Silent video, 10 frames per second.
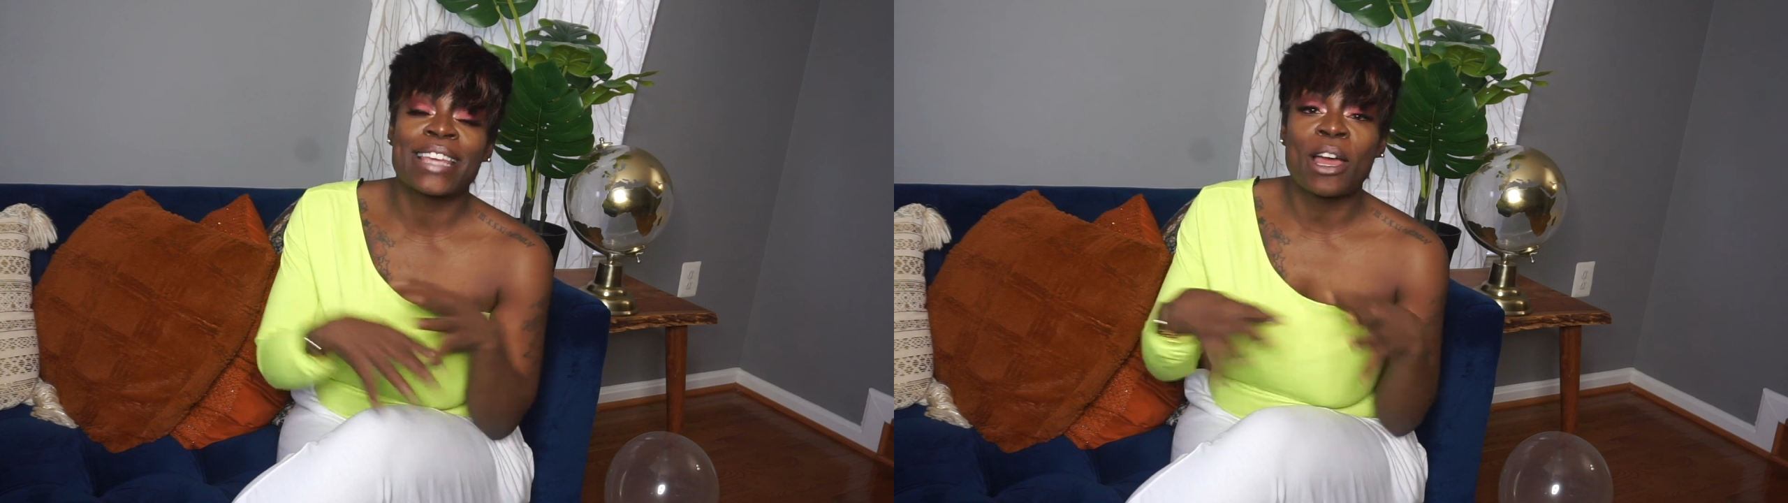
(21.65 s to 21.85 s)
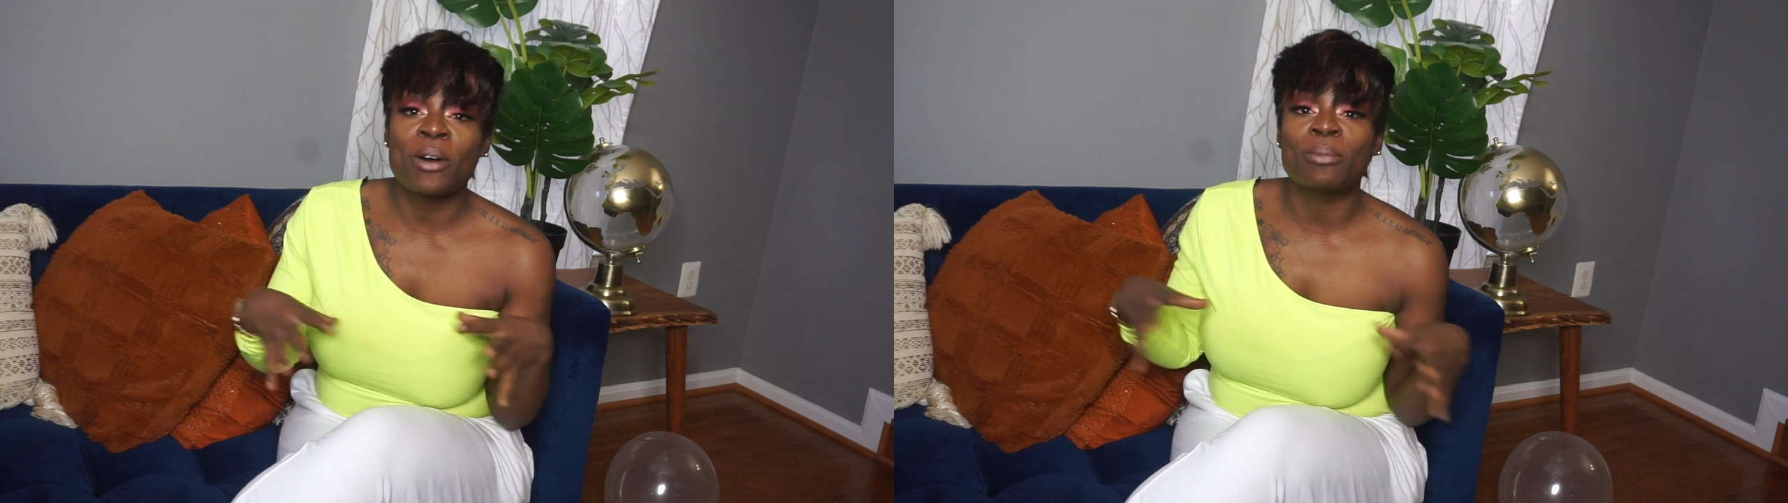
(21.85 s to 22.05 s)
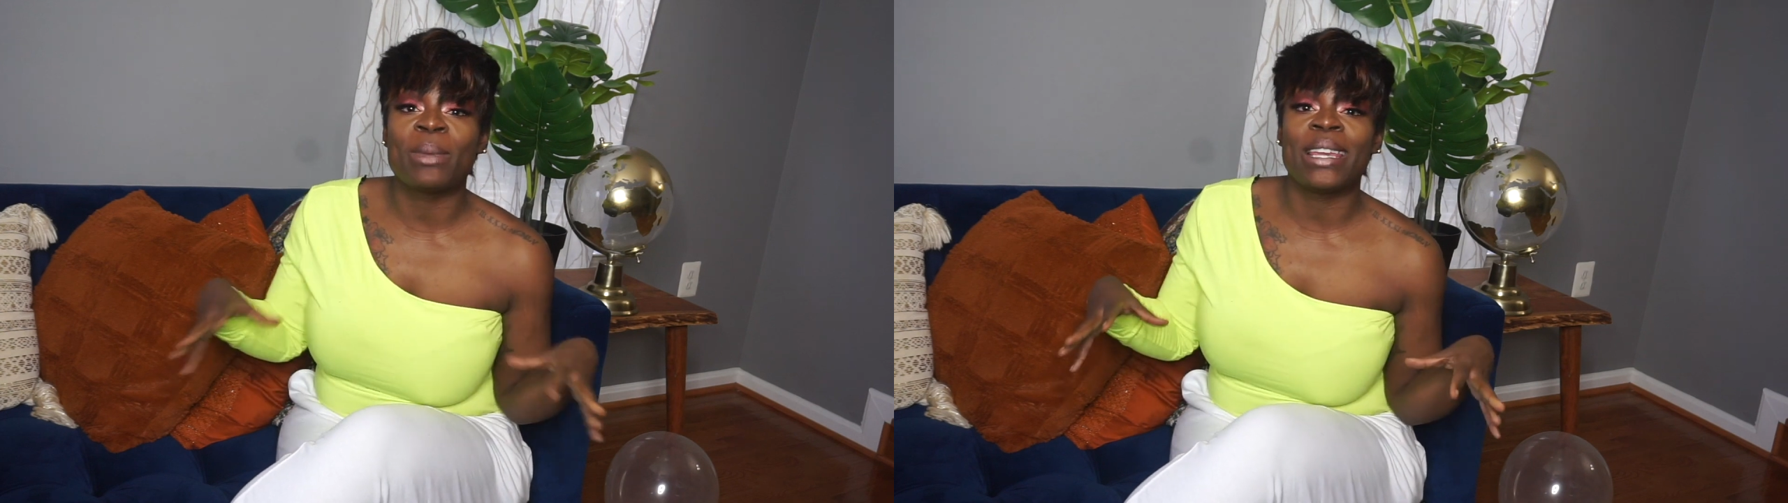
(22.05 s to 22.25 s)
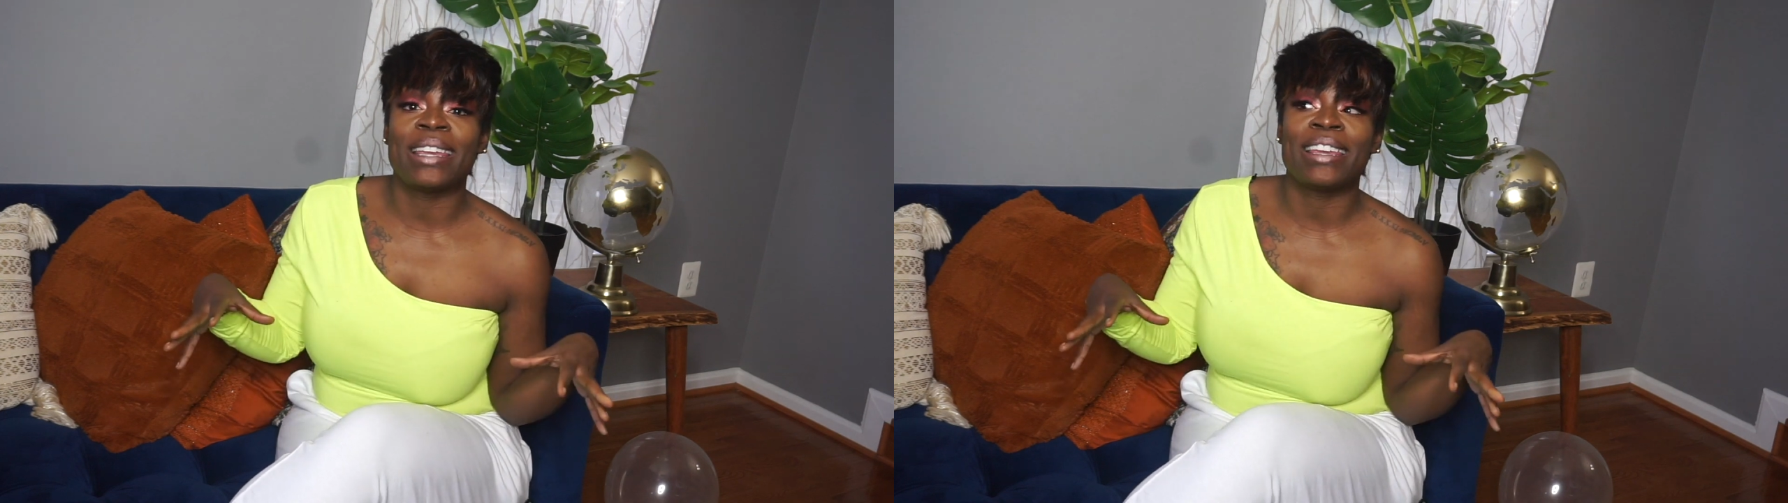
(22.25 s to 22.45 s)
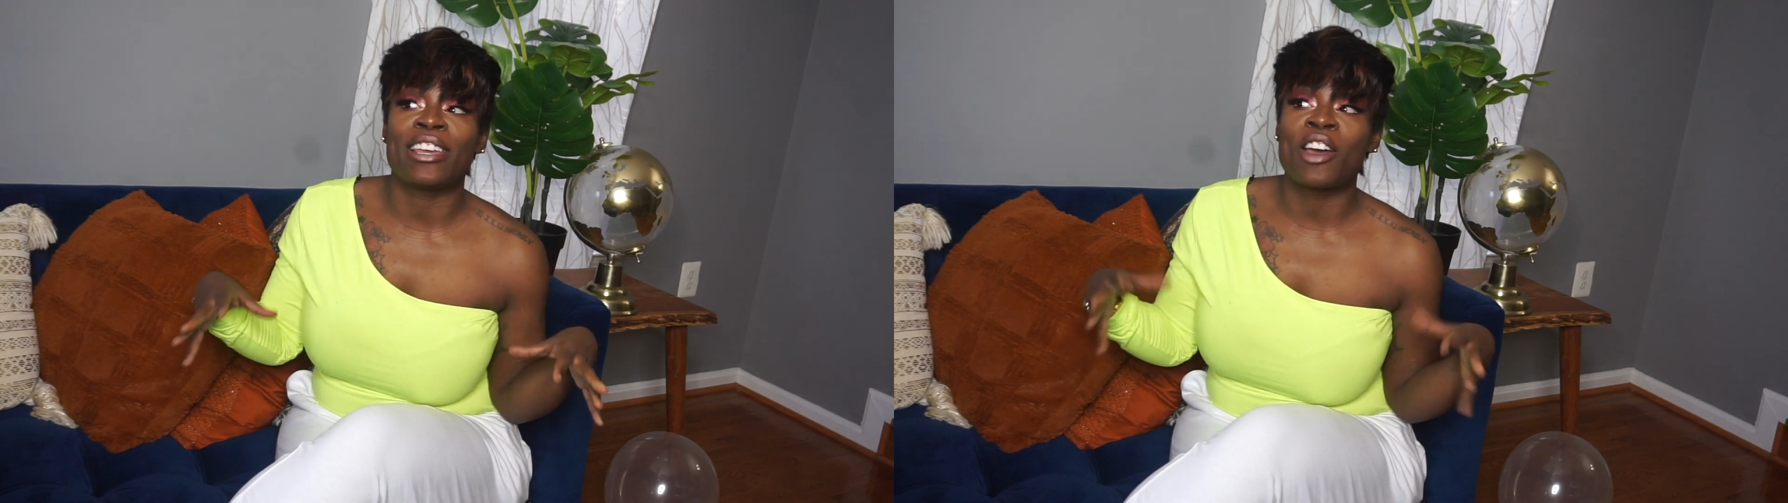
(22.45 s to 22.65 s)
to help
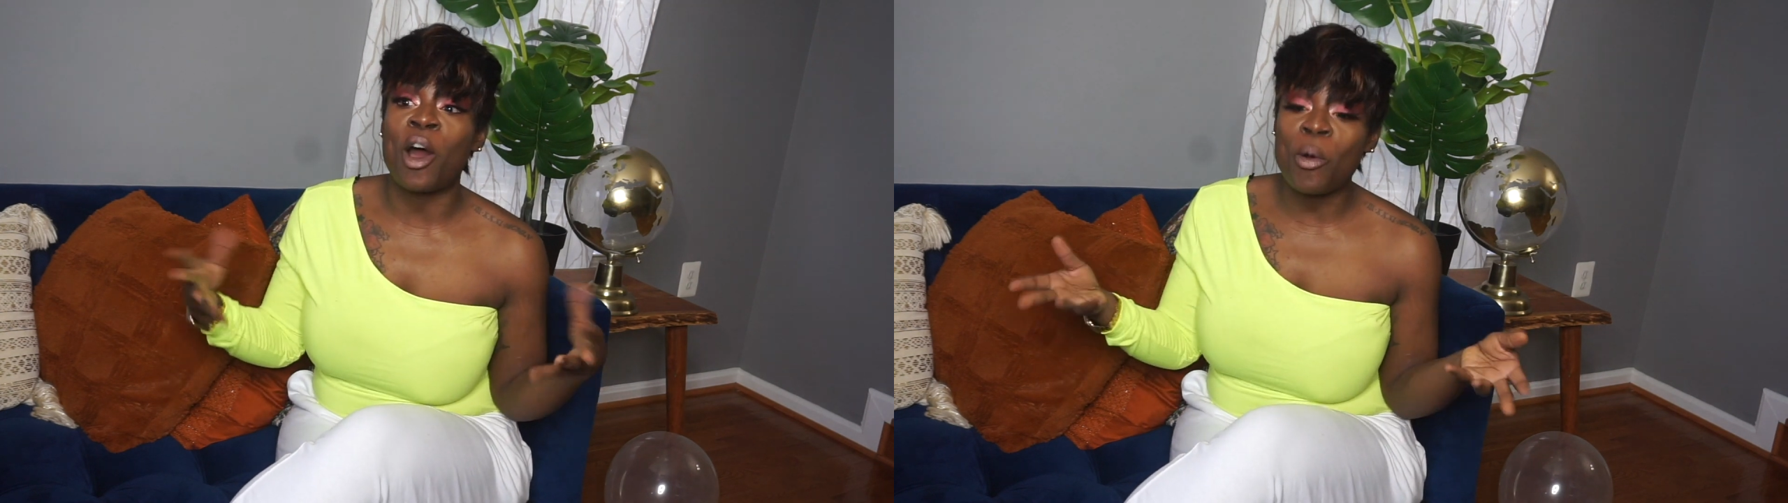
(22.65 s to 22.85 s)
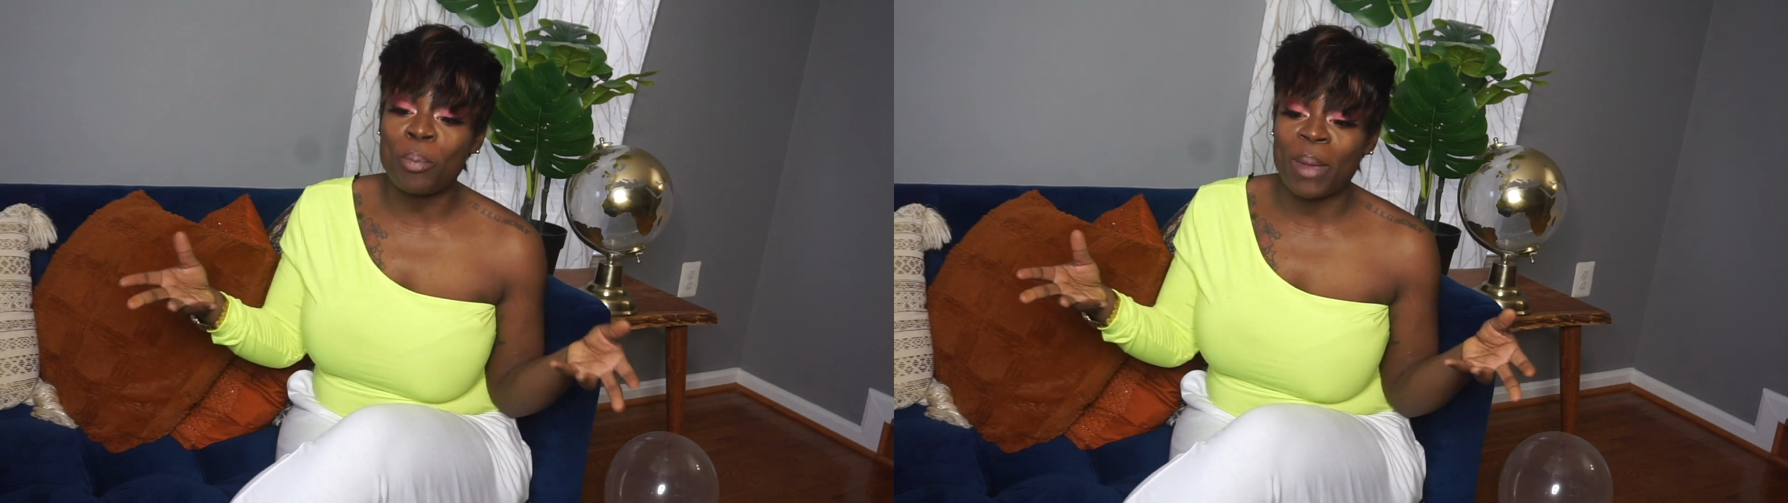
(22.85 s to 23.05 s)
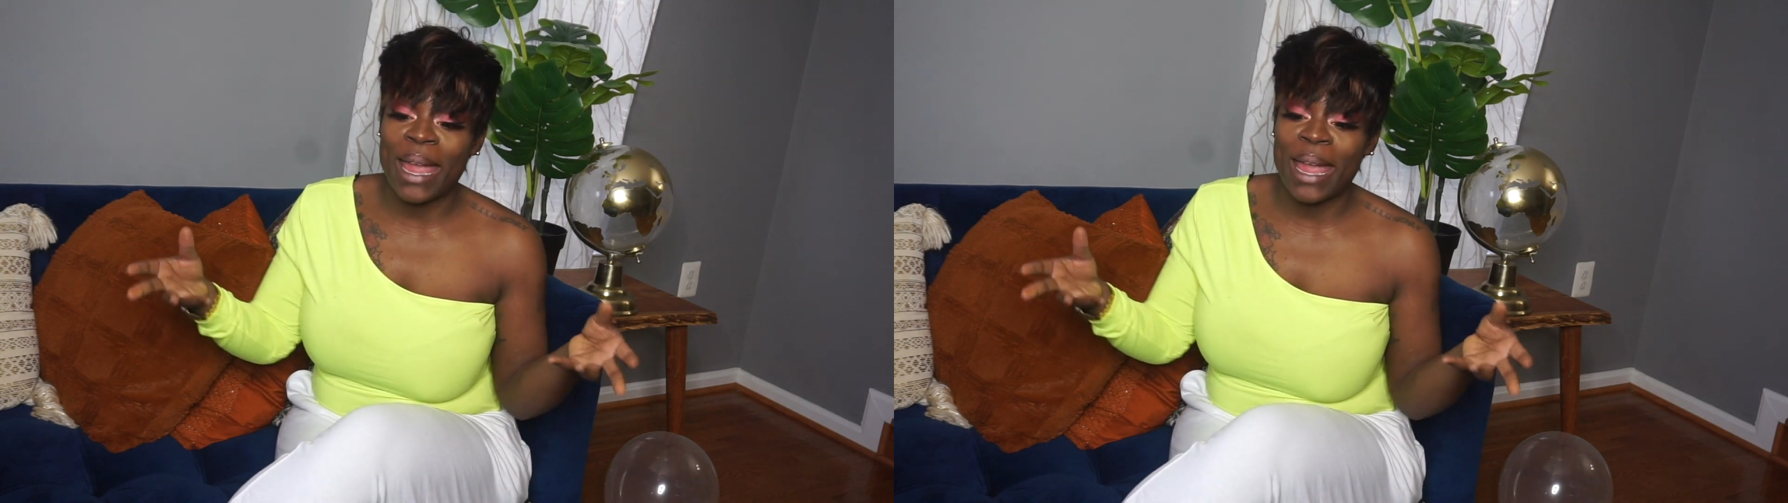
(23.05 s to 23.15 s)
me cope